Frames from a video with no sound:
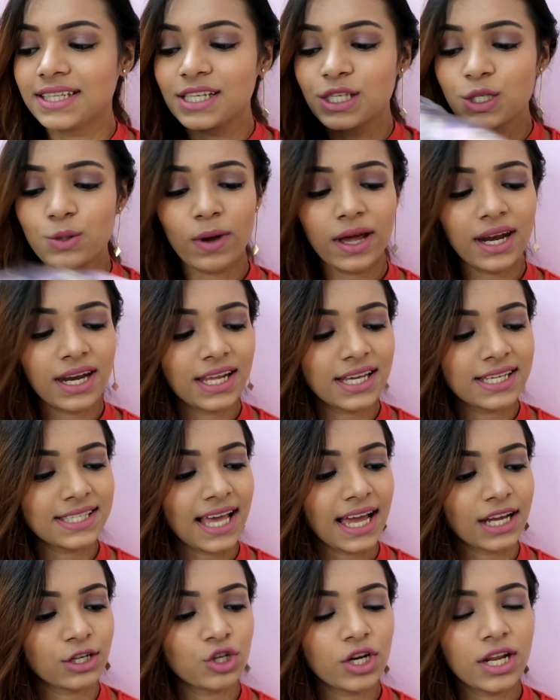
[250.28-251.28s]
This one is
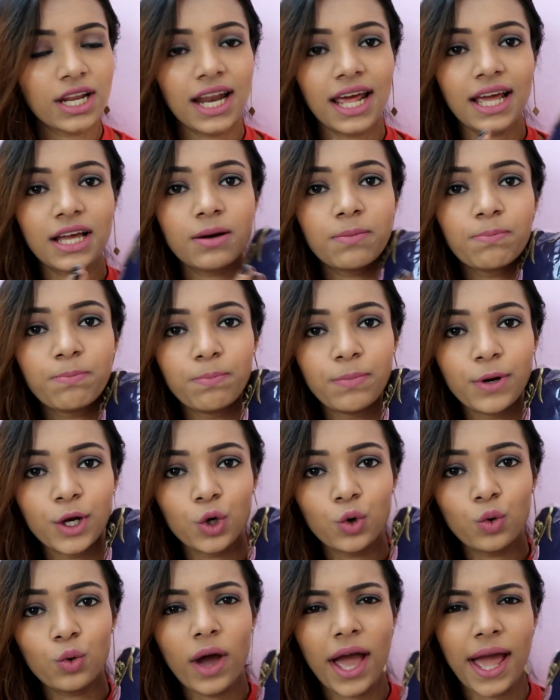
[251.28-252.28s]
actually like a
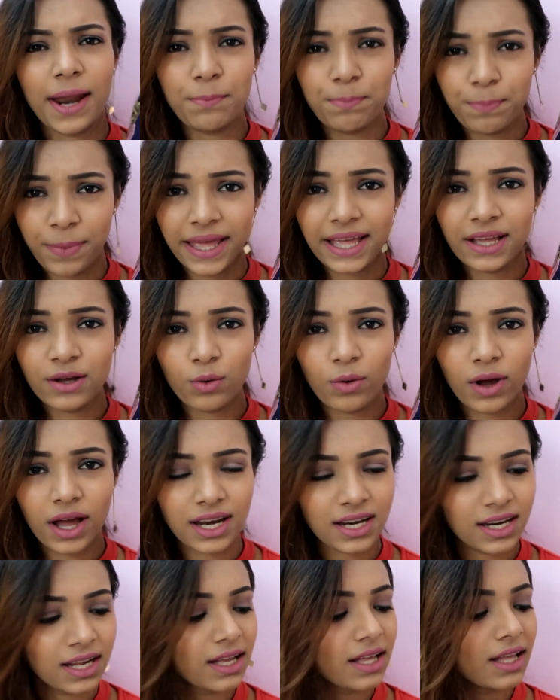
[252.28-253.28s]
blue and pink
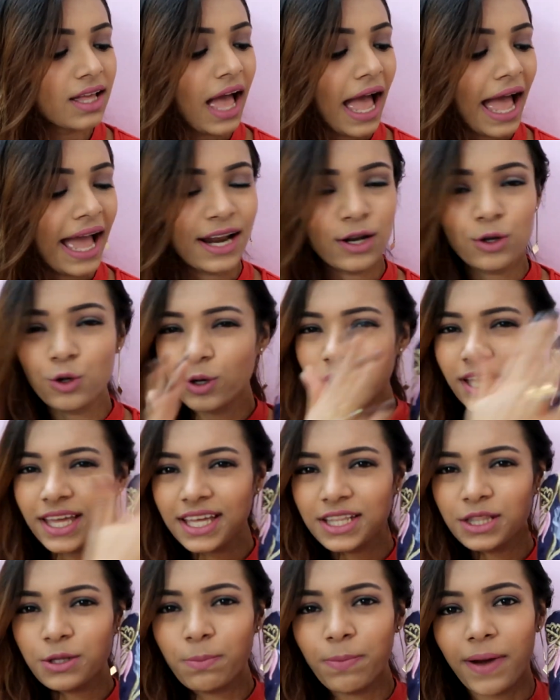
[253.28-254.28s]
one, and looking
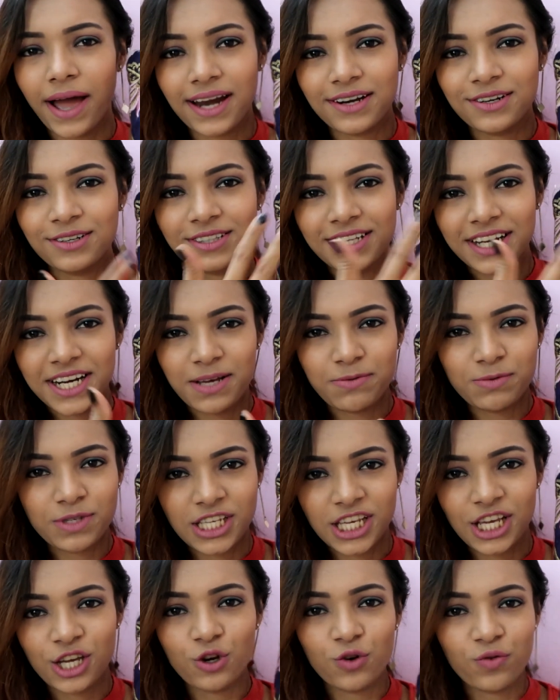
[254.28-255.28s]
at the pattern that I'm
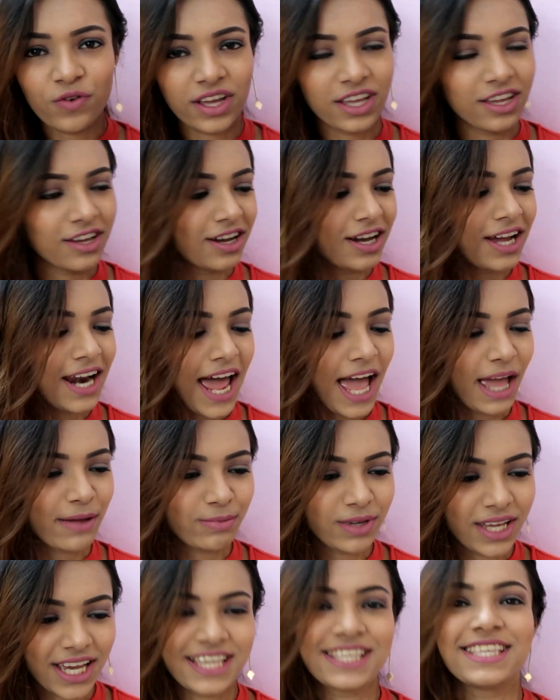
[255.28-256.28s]
seeing over here,
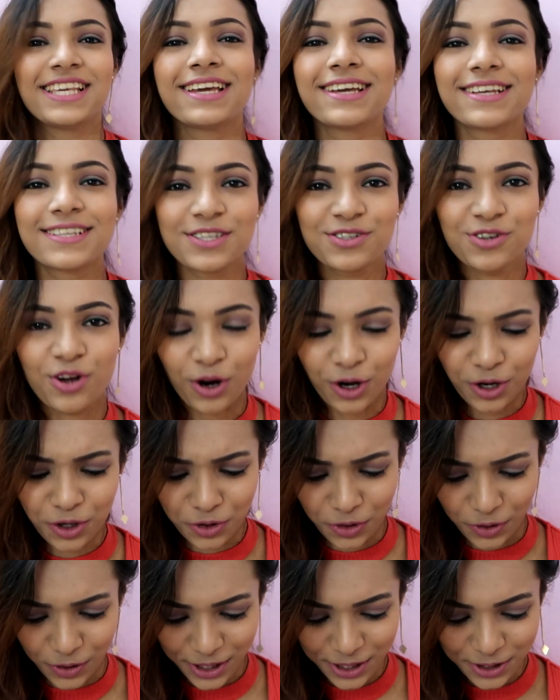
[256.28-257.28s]
I'm guessing it's
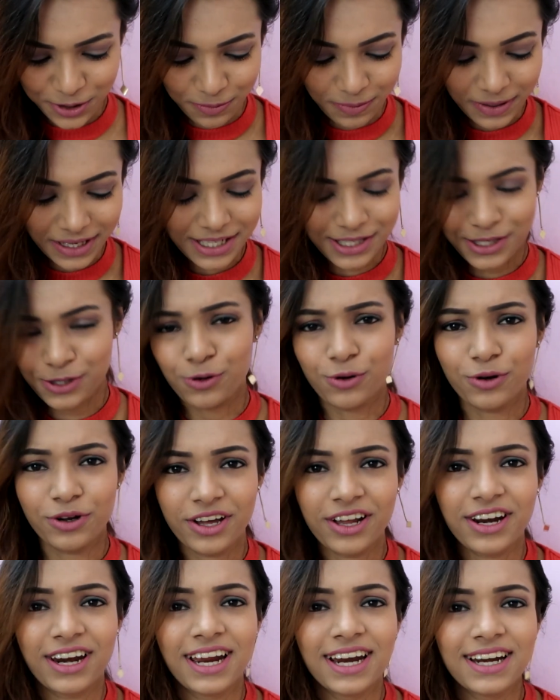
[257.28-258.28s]
not going to be so
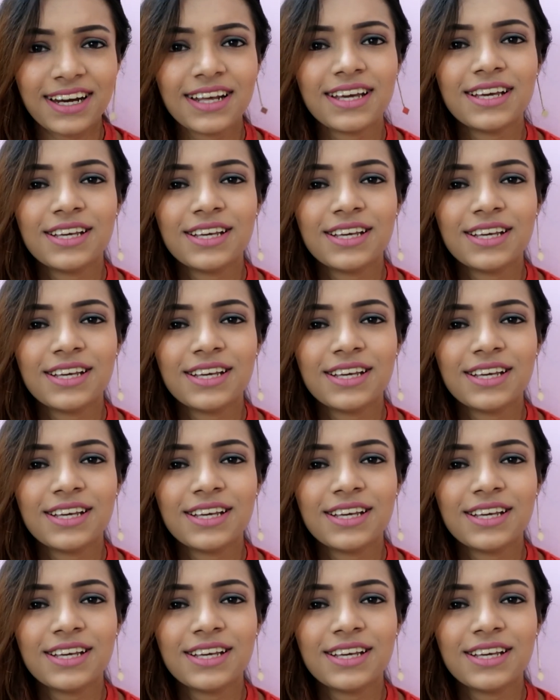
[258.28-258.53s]
great.